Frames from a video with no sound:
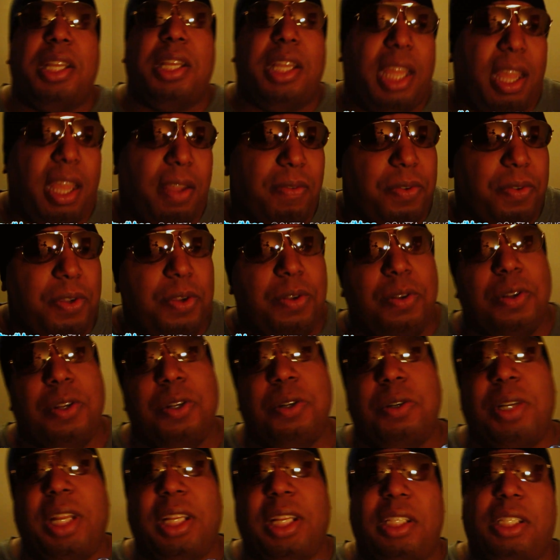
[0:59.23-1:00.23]
If you
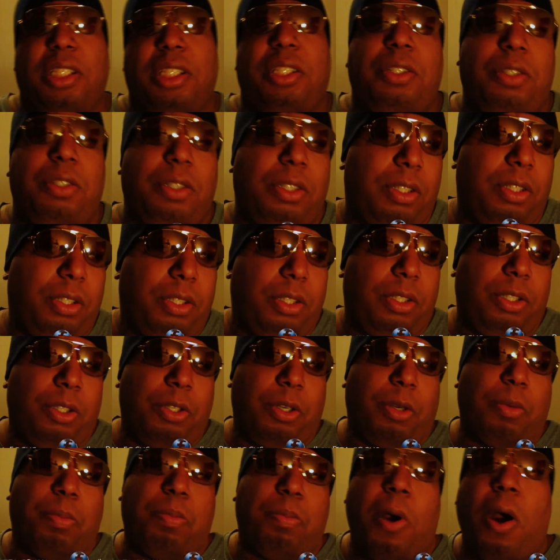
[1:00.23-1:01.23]
knew that
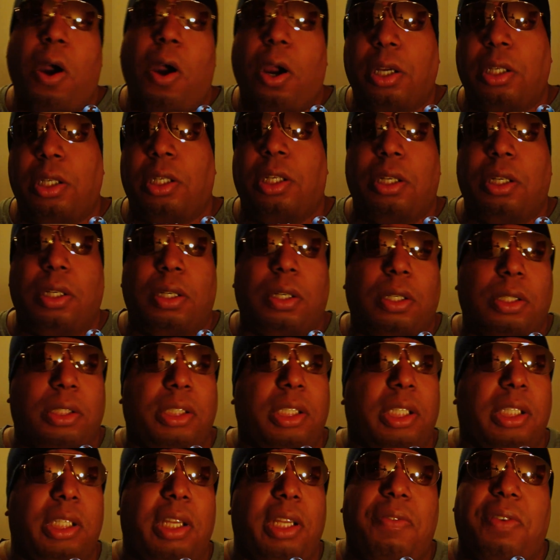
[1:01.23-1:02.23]
your partner or
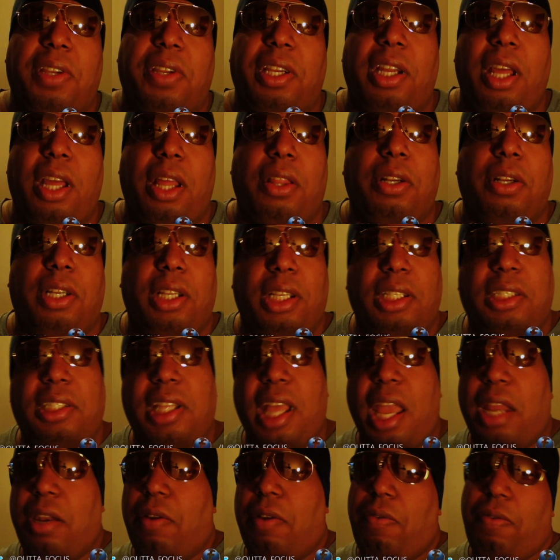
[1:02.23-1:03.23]
significant other, this,
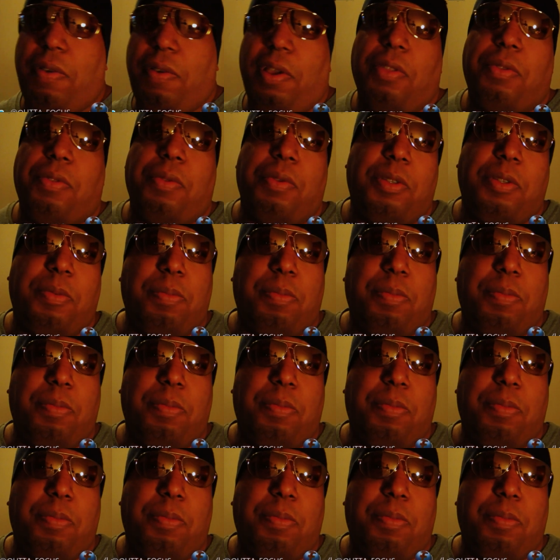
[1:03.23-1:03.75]
that, and the fifth, was